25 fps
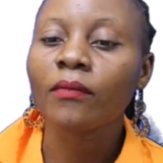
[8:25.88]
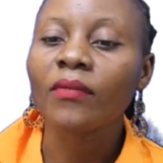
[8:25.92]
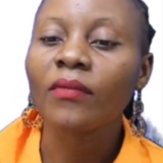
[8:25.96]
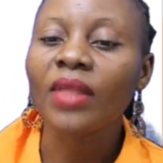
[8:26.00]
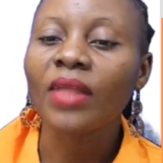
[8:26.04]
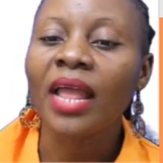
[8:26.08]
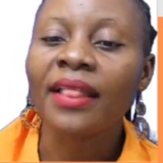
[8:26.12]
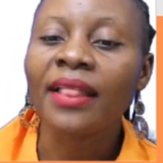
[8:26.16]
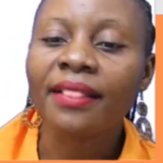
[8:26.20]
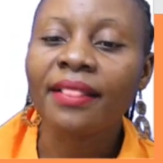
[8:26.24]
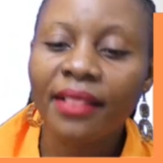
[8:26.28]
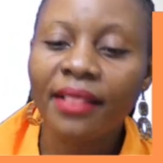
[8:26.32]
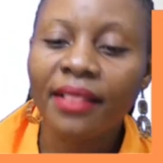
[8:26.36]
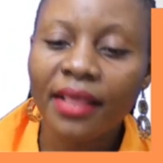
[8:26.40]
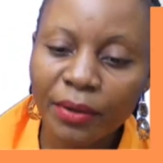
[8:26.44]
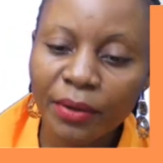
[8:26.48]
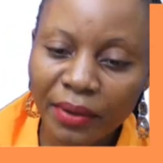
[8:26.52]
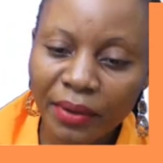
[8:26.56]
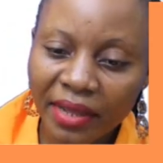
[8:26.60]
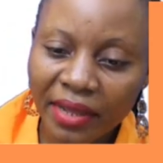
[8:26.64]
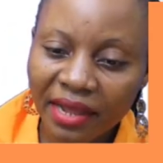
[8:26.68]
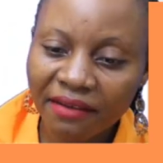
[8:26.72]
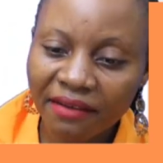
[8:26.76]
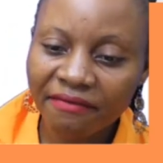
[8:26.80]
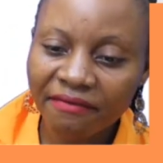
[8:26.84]
And then we
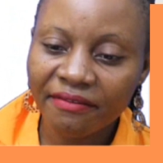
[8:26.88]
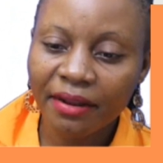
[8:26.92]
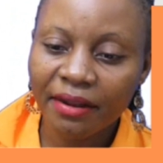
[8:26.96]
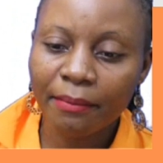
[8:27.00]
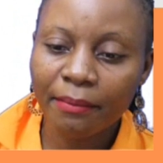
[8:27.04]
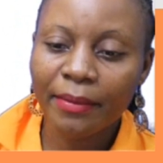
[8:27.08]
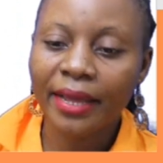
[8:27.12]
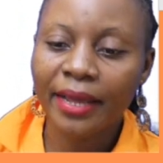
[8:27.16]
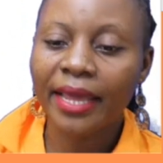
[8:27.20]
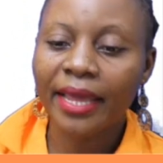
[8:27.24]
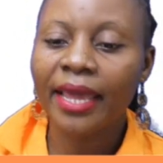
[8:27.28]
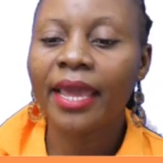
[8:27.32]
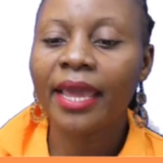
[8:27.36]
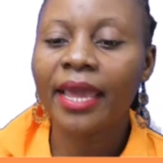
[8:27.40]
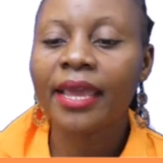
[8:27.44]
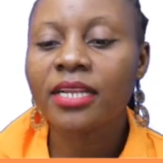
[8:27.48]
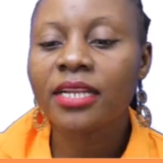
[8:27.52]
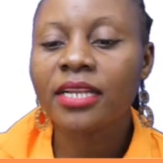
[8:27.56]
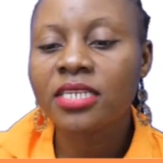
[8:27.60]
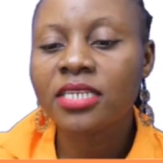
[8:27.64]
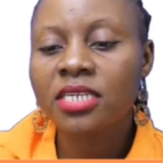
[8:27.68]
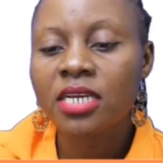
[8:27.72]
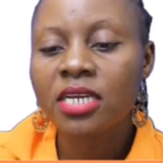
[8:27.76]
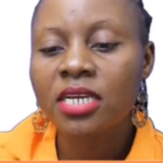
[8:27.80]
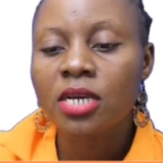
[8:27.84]
have number
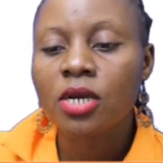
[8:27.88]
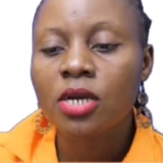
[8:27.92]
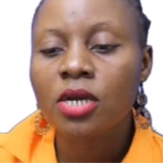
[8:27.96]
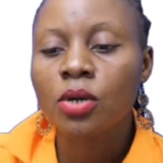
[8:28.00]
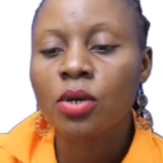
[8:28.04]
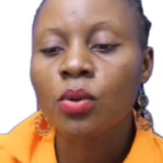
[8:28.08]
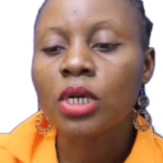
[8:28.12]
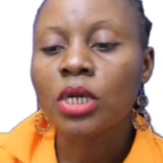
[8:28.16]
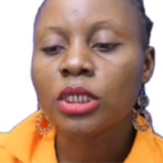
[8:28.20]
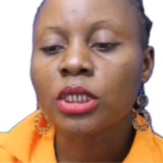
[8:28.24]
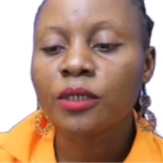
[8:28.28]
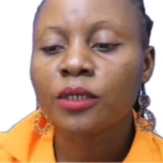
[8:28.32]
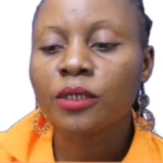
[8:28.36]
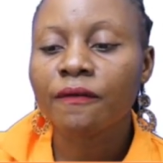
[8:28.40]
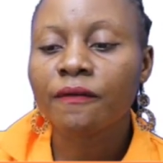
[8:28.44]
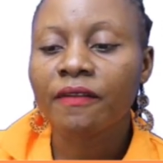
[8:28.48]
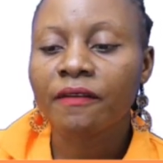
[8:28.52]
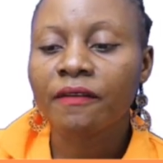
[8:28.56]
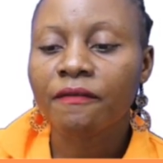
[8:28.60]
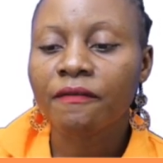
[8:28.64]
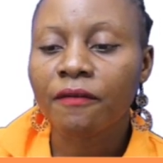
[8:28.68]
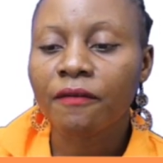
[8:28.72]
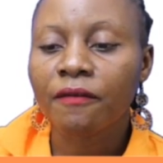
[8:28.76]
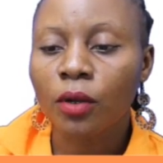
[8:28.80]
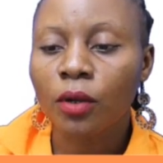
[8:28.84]
8. Which of the
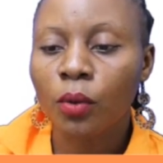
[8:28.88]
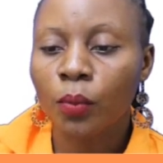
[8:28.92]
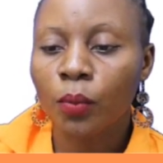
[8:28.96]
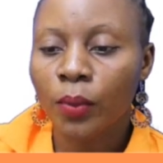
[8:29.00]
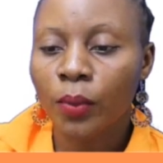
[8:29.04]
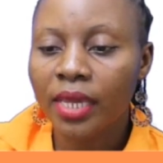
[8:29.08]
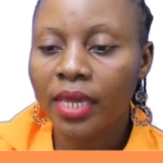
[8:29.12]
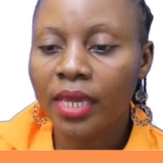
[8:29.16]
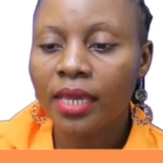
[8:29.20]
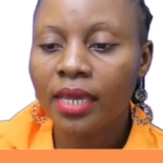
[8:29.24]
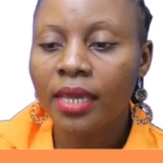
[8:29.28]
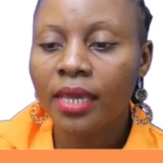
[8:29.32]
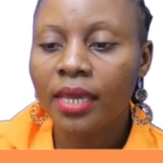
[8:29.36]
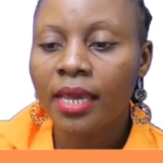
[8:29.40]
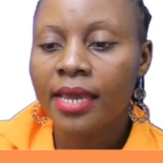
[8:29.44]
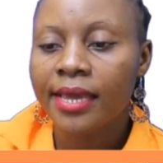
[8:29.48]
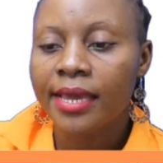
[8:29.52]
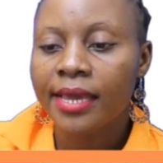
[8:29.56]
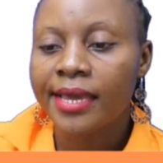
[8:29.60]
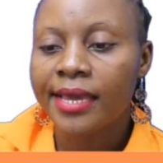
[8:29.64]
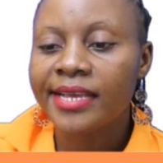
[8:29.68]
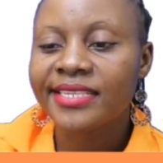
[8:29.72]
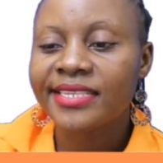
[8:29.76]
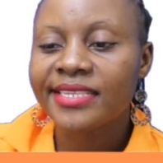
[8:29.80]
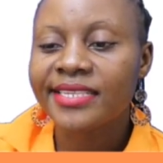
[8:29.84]
following
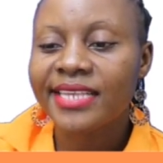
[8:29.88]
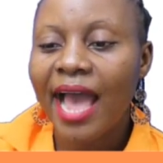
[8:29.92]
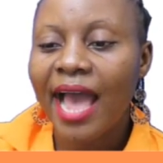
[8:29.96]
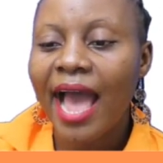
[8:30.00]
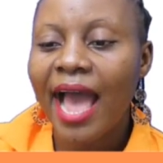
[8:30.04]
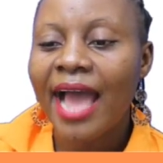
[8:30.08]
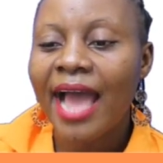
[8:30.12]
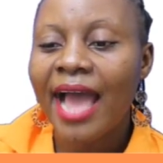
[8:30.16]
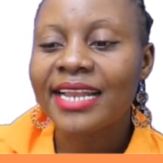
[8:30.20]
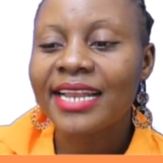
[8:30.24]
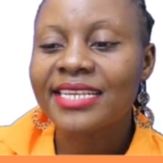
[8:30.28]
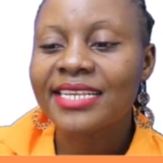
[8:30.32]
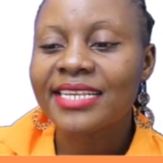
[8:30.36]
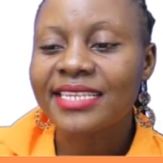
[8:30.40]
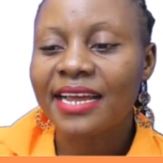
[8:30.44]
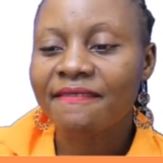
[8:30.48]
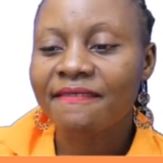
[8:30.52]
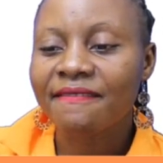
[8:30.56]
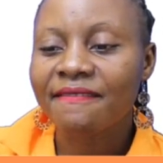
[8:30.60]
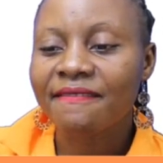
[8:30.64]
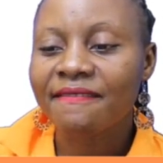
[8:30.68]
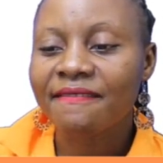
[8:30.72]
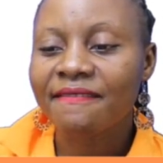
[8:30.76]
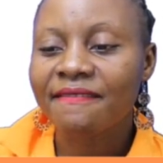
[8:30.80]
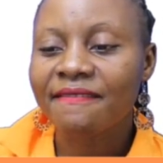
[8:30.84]
is a
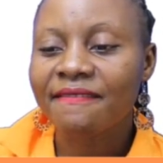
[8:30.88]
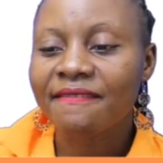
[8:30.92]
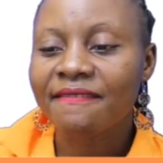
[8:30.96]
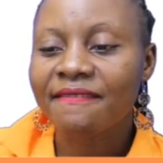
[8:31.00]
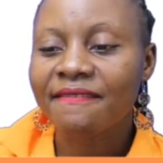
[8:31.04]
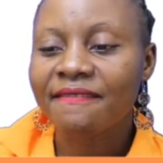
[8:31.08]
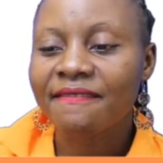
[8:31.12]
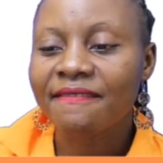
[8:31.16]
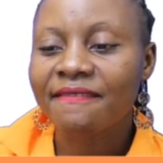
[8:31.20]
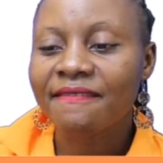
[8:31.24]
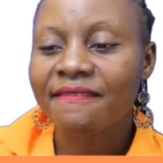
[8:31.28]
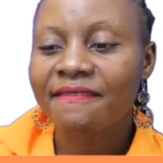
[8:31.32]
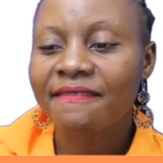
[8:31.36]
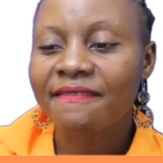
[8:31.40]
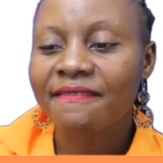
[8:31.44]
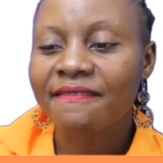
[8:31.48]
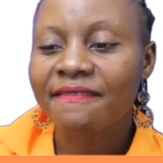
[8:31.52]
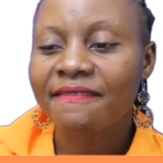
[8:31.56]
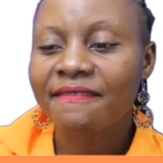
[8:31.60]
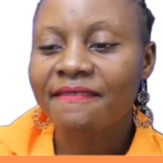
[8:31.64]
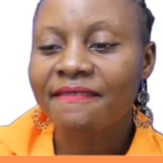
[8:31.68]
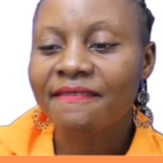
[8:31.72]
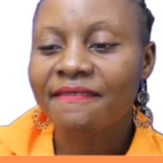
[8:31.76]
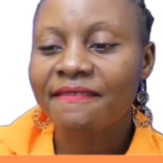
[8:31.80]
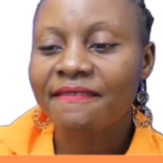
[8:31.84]
disadvantage
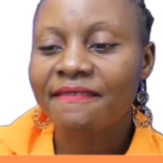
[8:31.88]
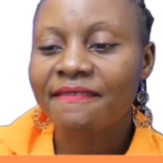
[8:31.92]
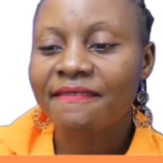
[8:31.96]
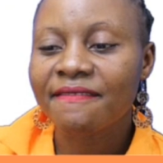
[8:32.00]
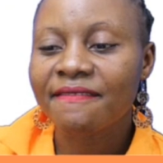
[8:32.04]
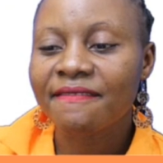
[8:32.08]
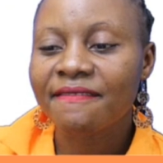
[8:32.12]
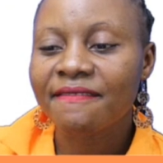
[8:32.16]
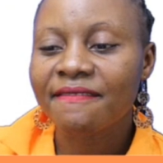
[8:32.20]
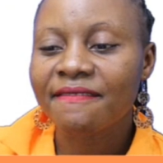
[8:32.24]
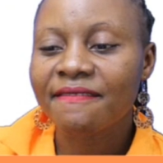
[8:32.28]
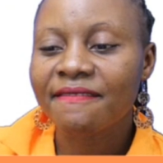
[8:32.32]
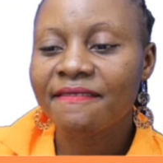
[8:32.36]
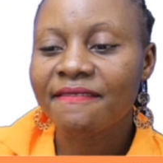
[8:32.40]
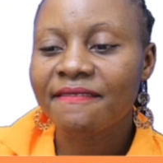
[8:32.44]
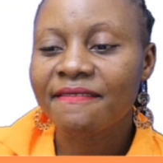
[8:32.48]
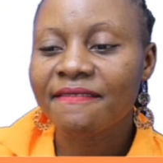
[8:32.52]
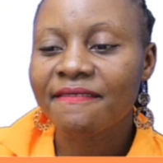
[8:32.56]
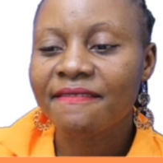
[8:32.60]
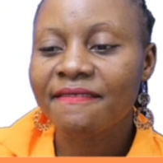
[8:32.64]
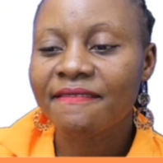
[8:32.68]
of